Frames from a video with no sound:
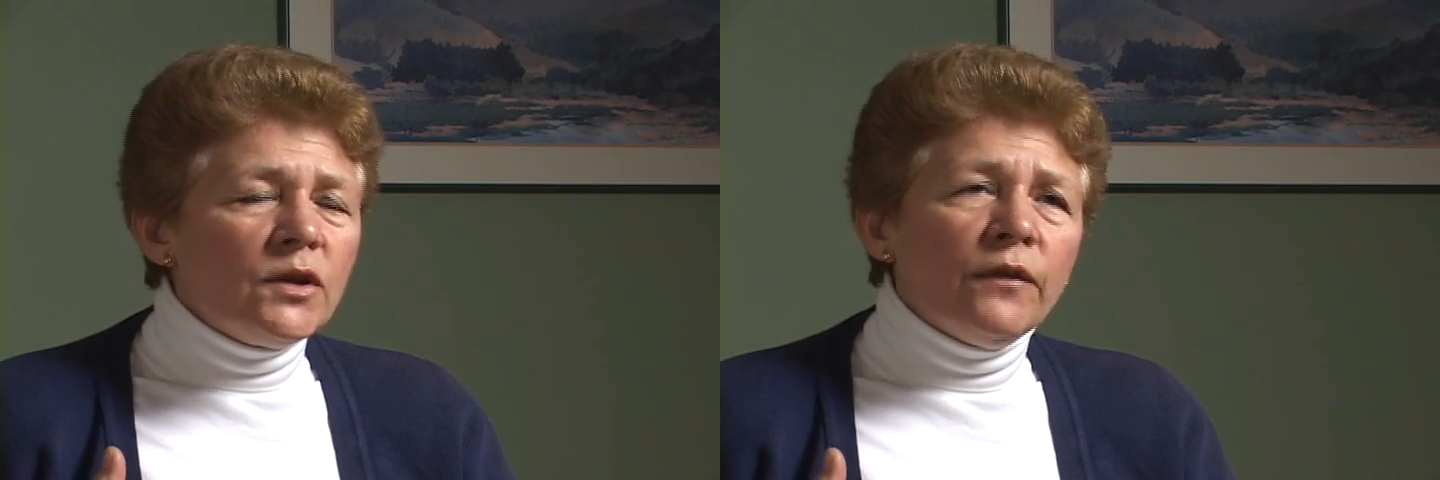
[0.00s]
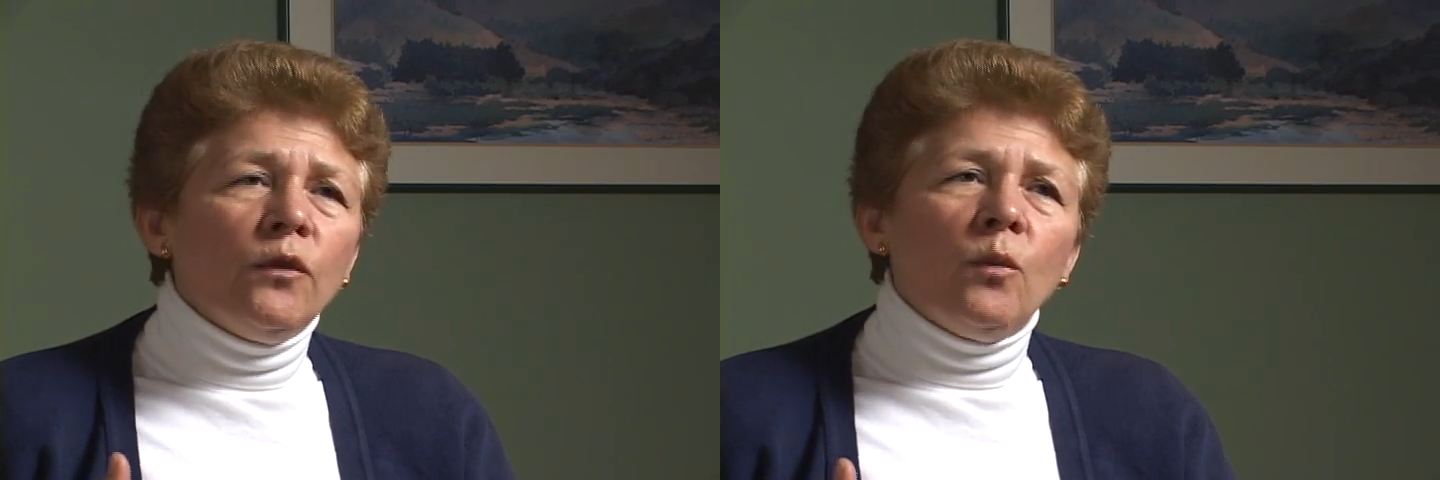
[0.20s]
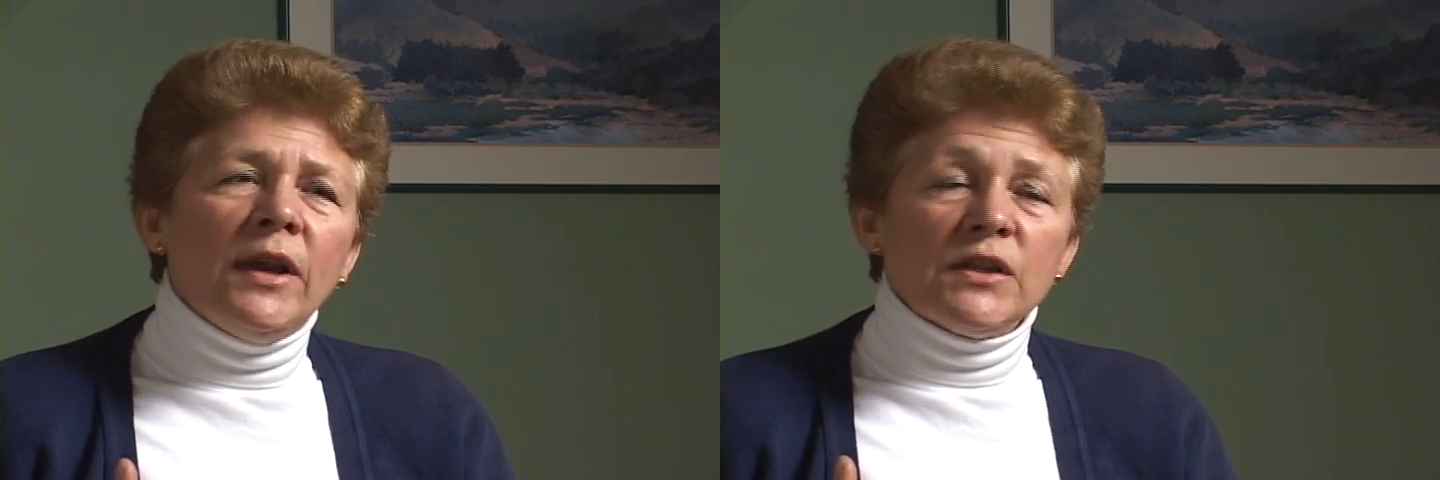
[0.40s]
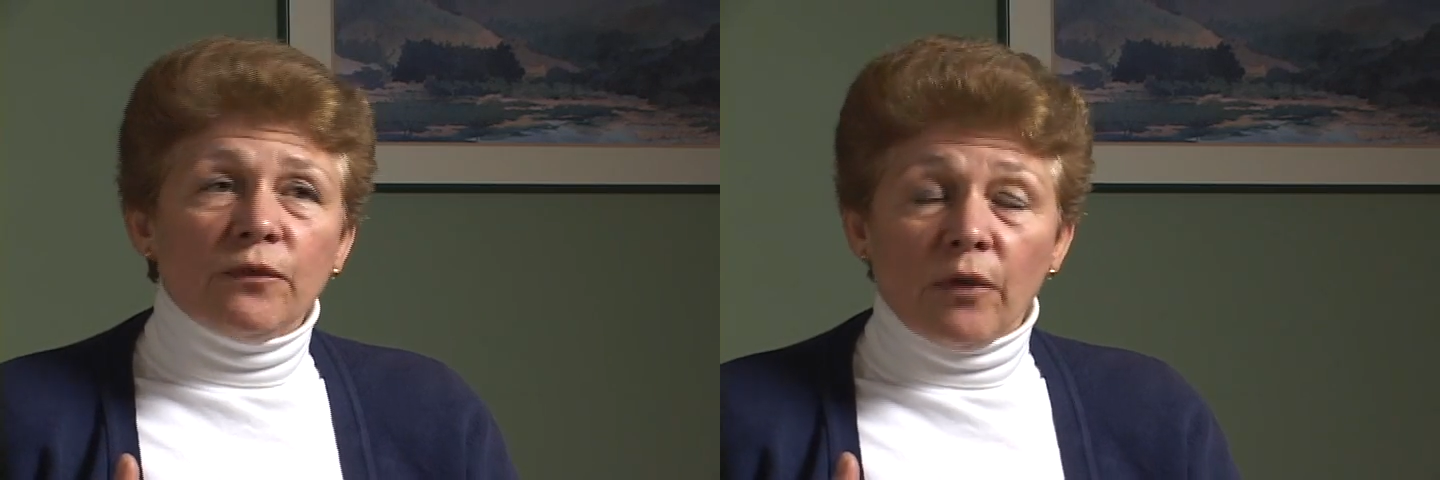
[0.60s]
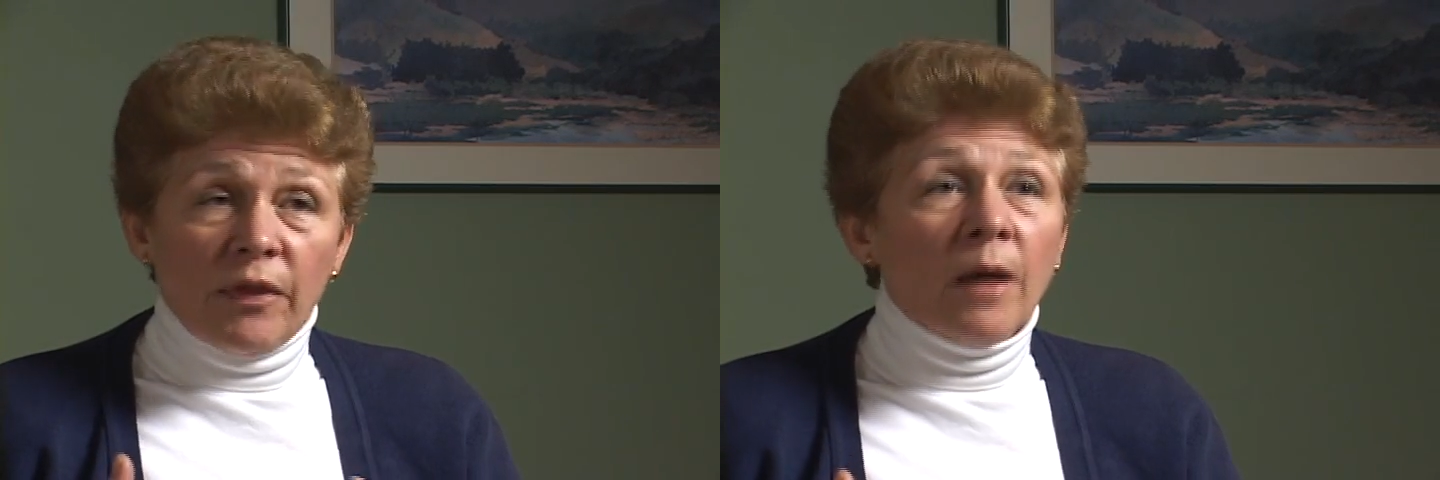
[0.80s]
different
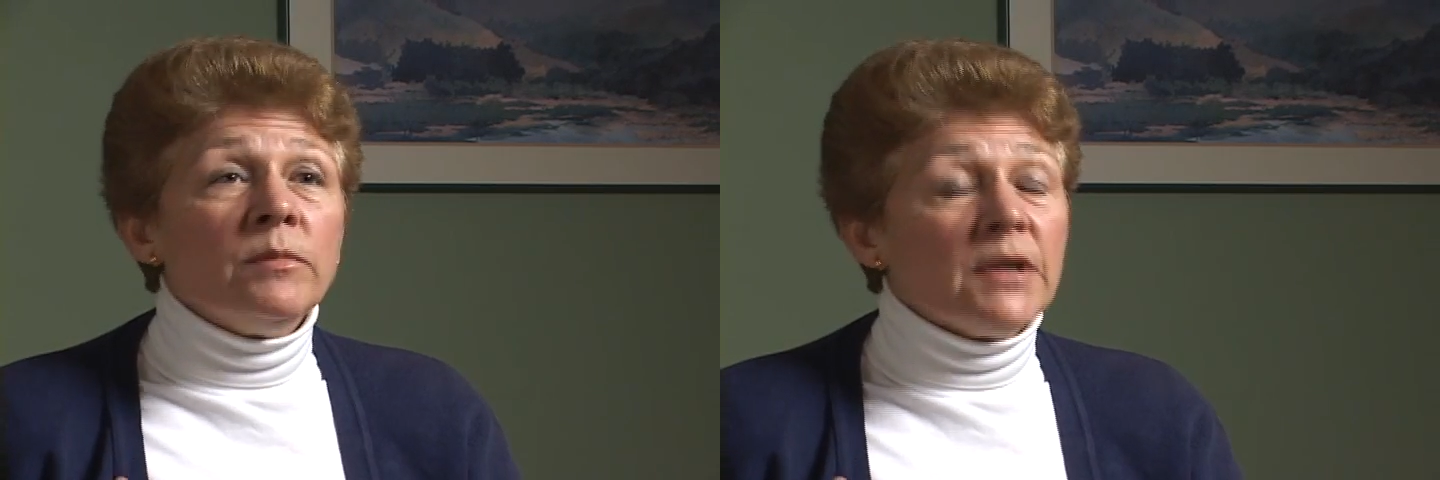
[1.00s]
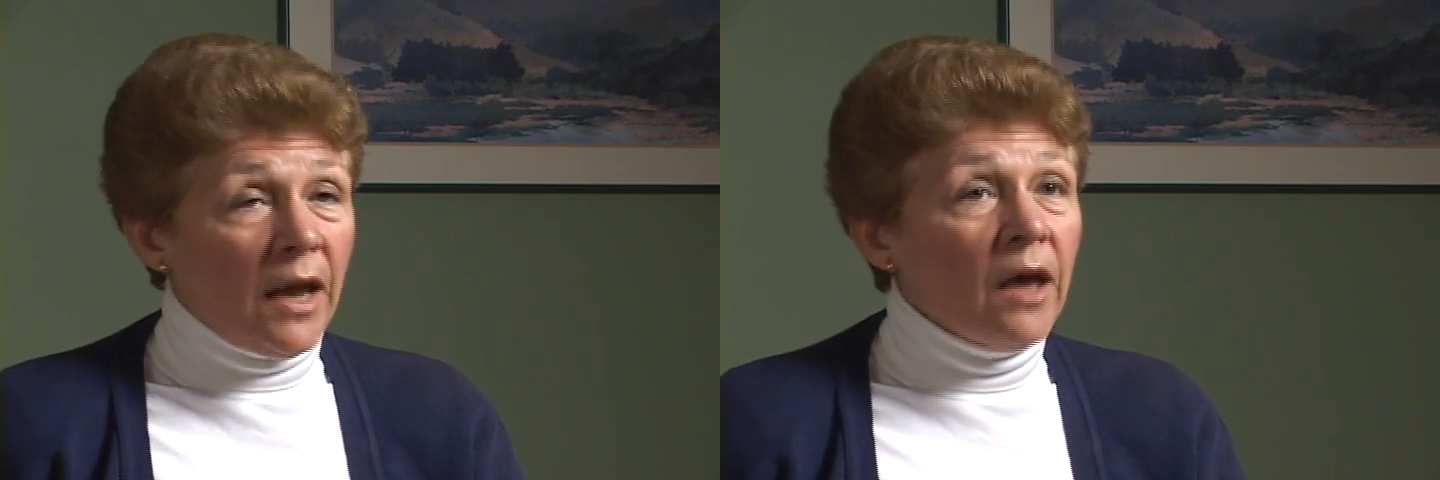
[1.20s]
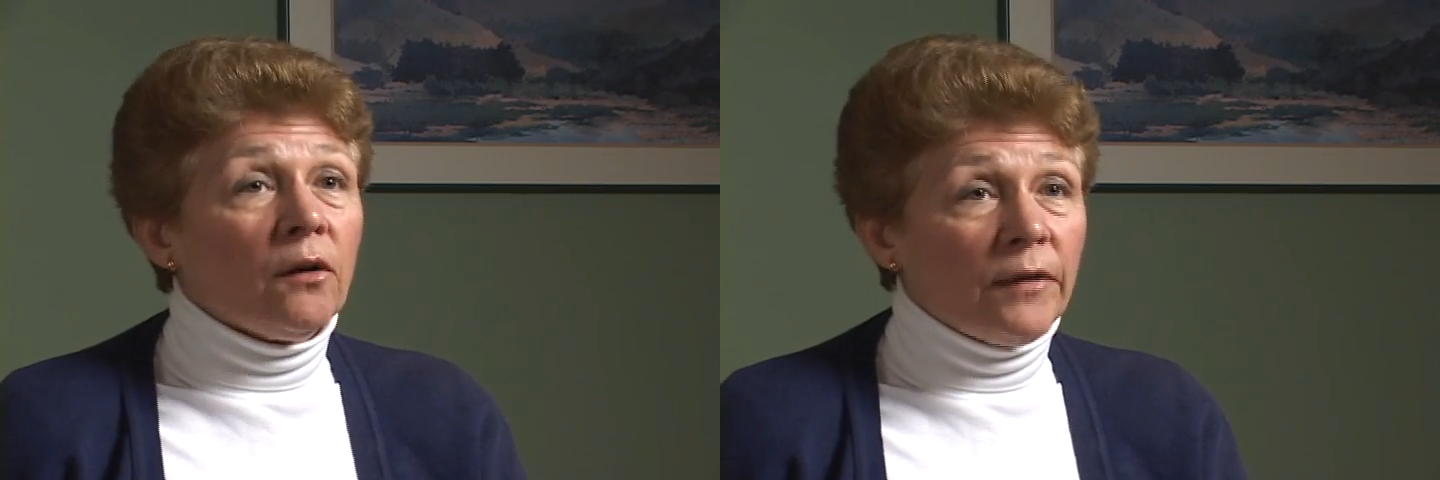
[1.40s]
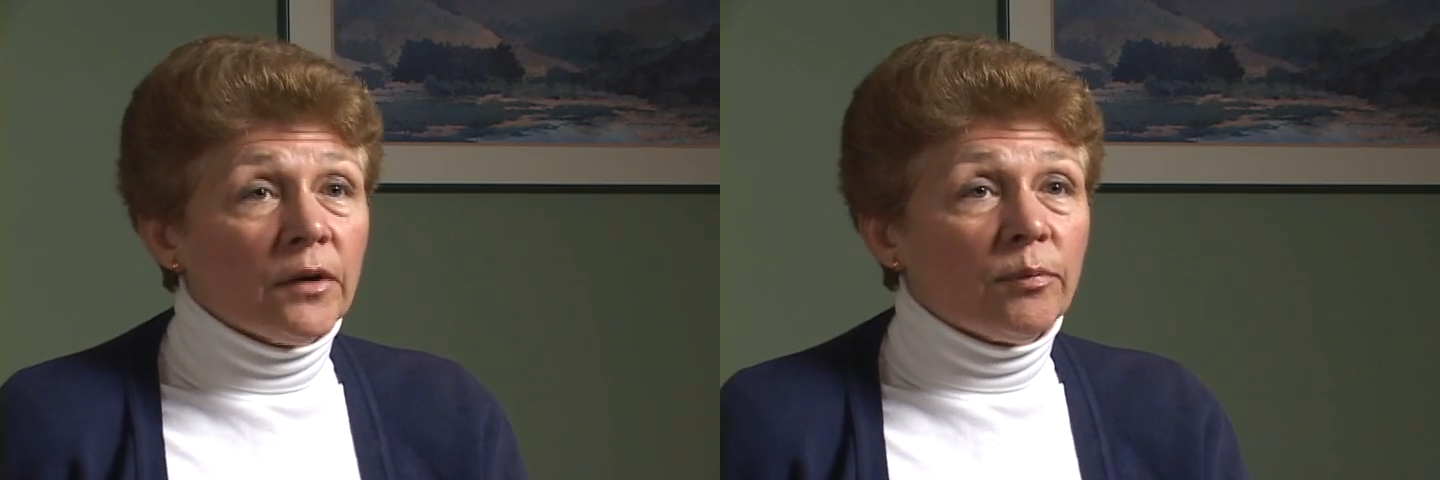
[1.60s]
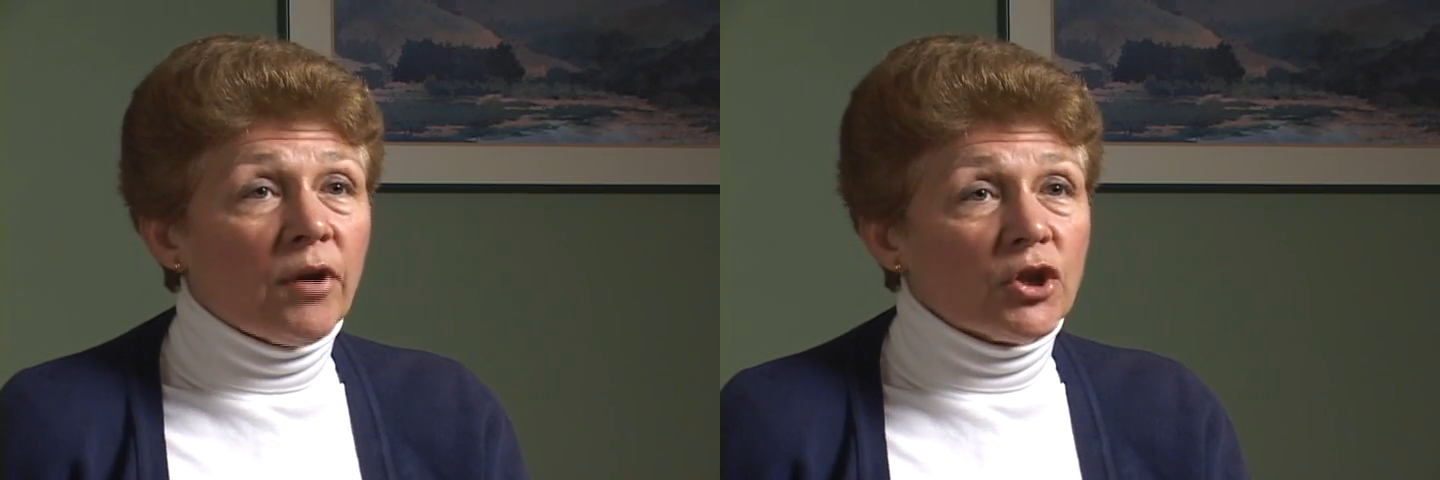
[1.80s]
ways for them to handle
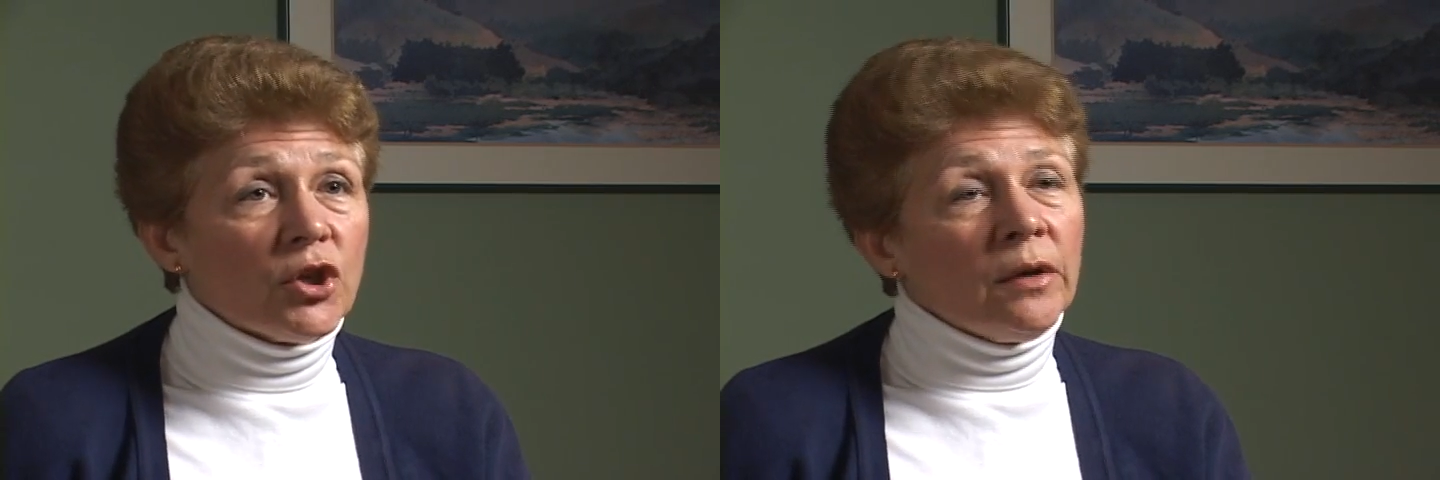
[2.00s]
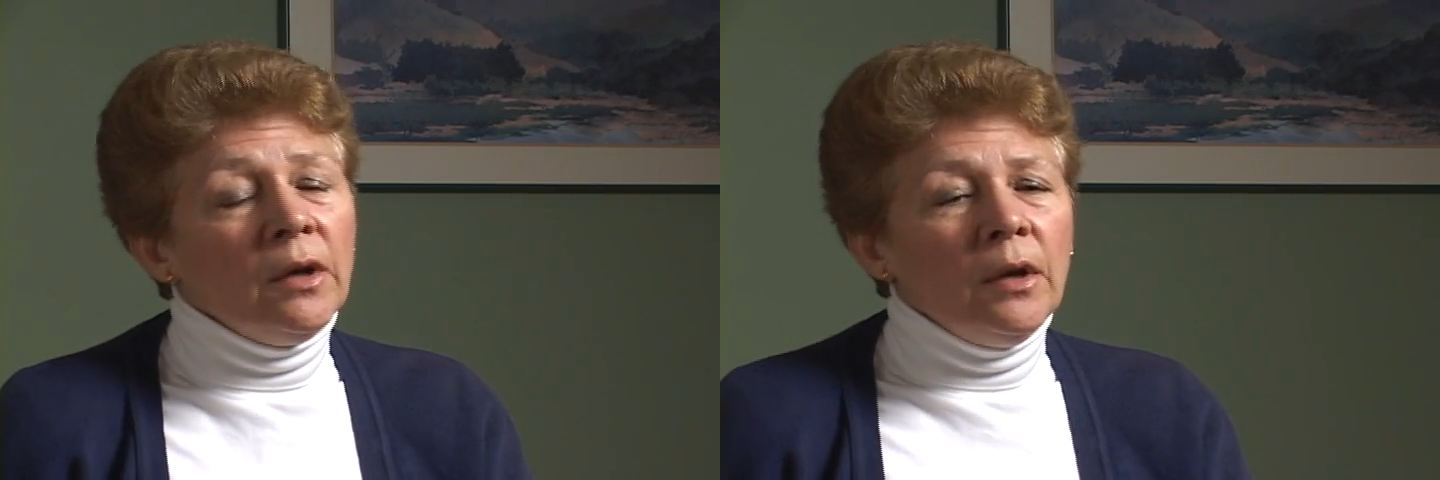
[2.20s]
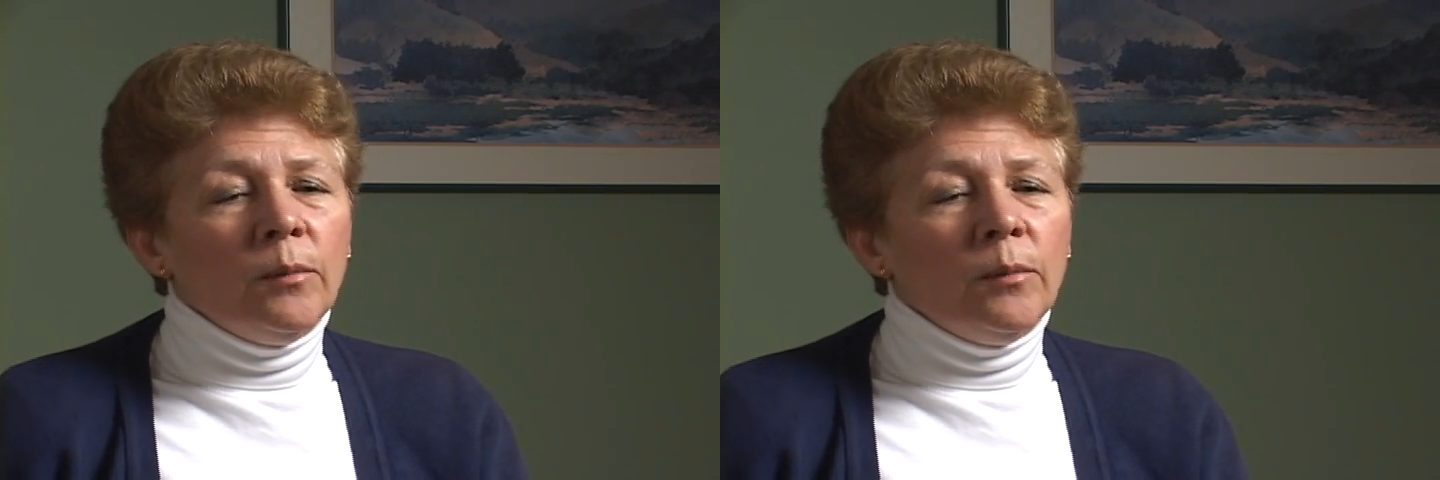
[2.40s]
their depression,